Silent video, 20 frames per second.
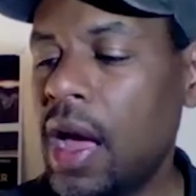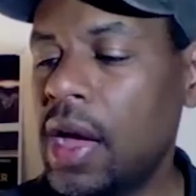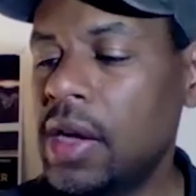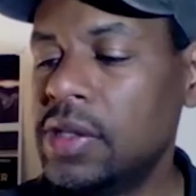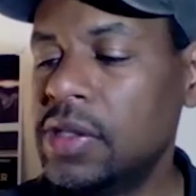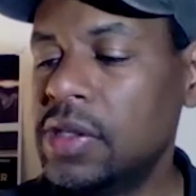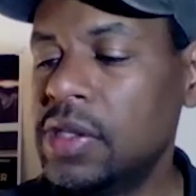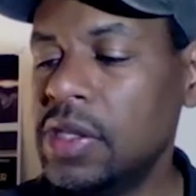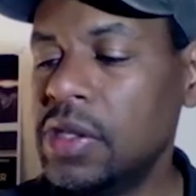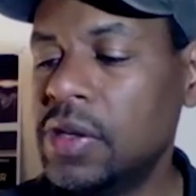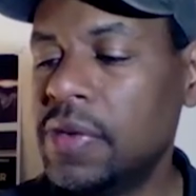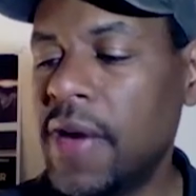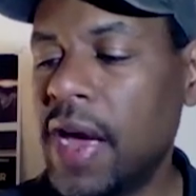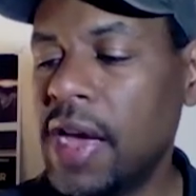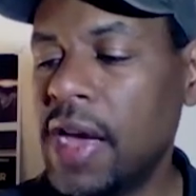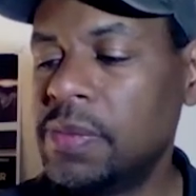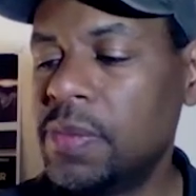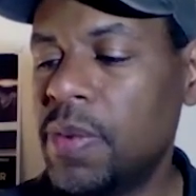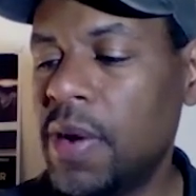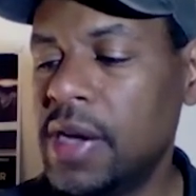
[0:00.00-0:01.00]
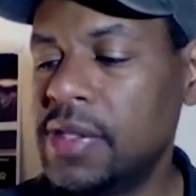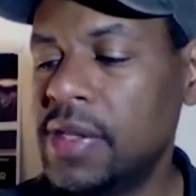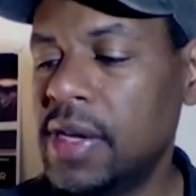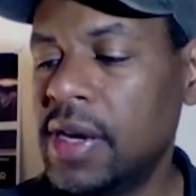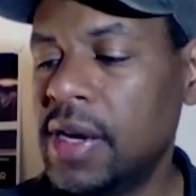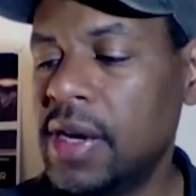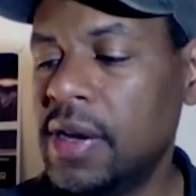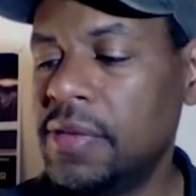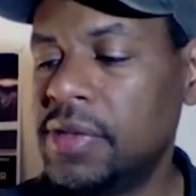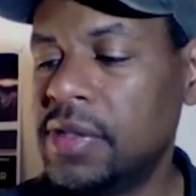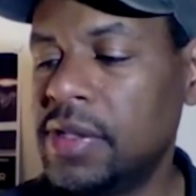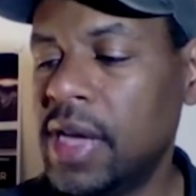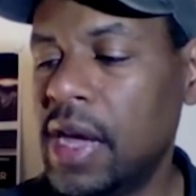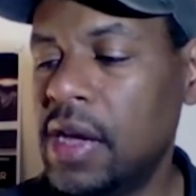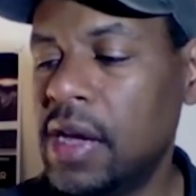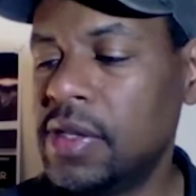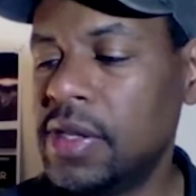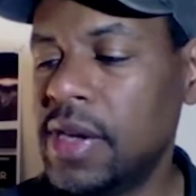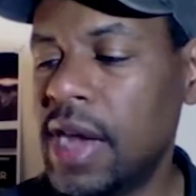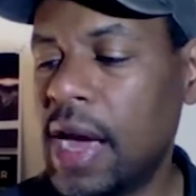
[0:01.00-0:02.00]
Senior Vice President of
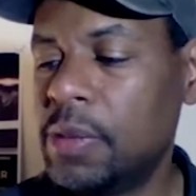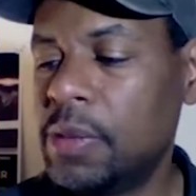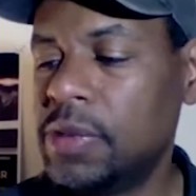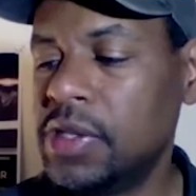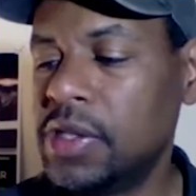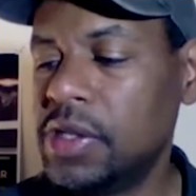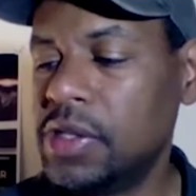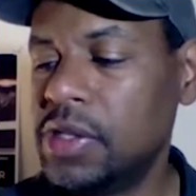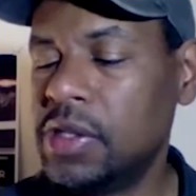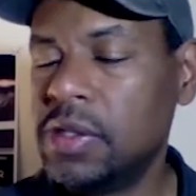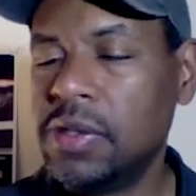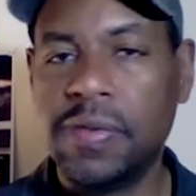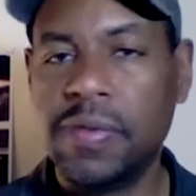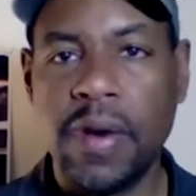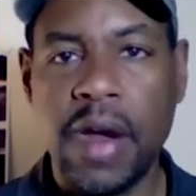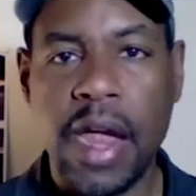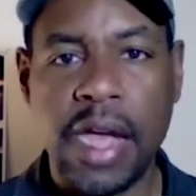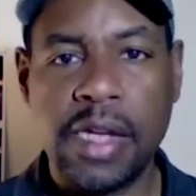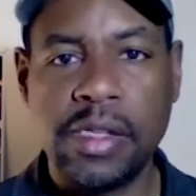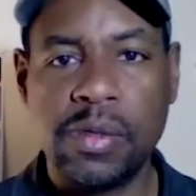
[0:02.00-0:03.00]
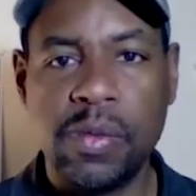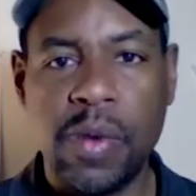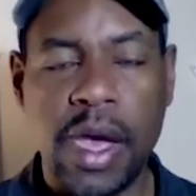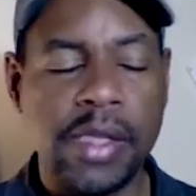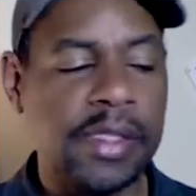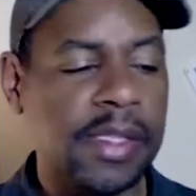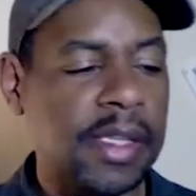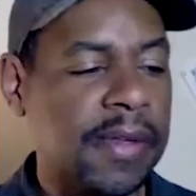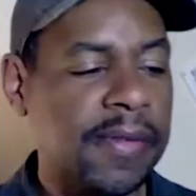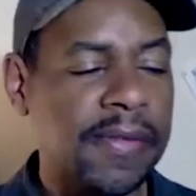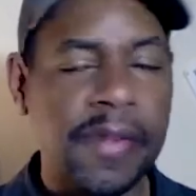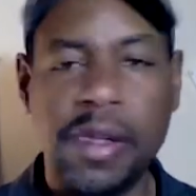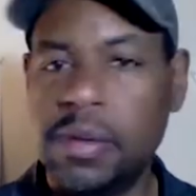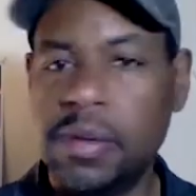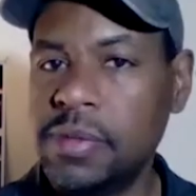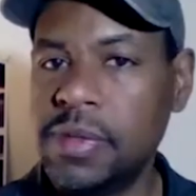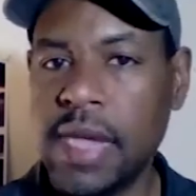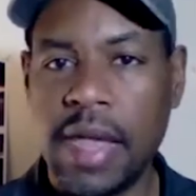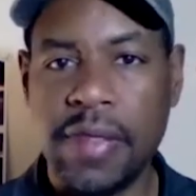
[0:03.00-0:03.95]
Sales and Acquisitions for XYZ Films.